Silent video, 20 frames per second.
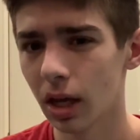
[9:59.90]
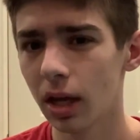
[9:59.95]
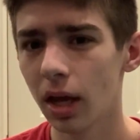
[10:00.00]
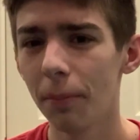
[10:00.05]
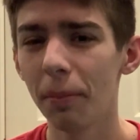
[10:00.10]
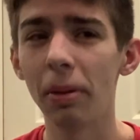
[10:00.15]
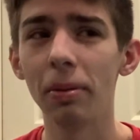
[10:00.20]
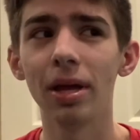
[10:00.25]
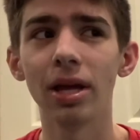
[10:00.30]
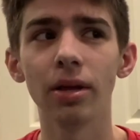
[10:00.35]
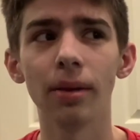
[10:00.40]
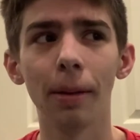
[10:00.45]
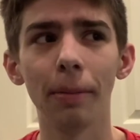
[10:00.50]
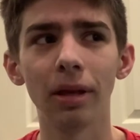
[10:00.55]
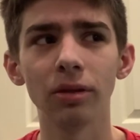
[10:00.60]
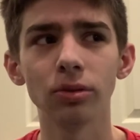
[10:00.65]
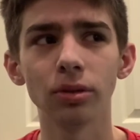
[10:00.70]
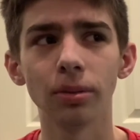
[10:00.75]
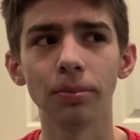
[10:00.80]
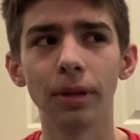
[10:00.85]
Maybe that's
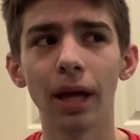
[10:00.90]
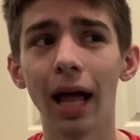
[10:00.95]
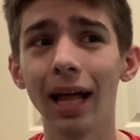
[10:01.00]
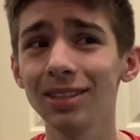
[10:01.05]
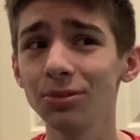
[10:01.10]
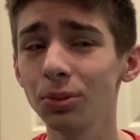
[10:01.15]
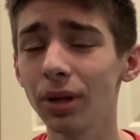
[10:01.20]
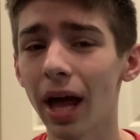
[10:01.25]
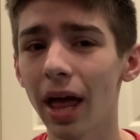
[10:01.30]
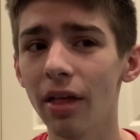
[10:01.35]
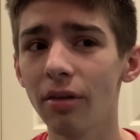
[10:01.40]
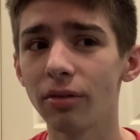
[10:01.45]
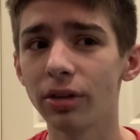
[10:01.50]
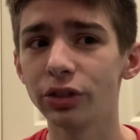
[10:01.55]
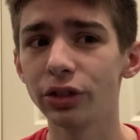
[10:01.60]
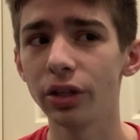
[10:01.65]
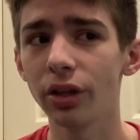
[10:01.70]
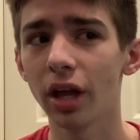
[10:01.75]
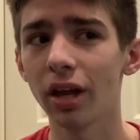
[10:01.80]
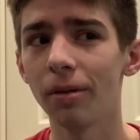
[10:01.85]
what I
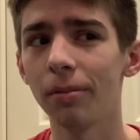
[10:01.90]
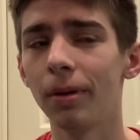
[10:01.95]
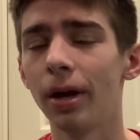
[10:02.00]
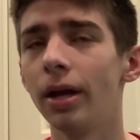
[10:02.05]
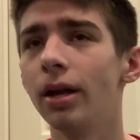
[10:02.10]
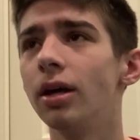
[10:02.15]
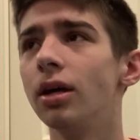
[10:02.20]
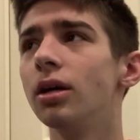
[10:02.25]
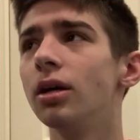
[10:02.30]
originally thought it meant.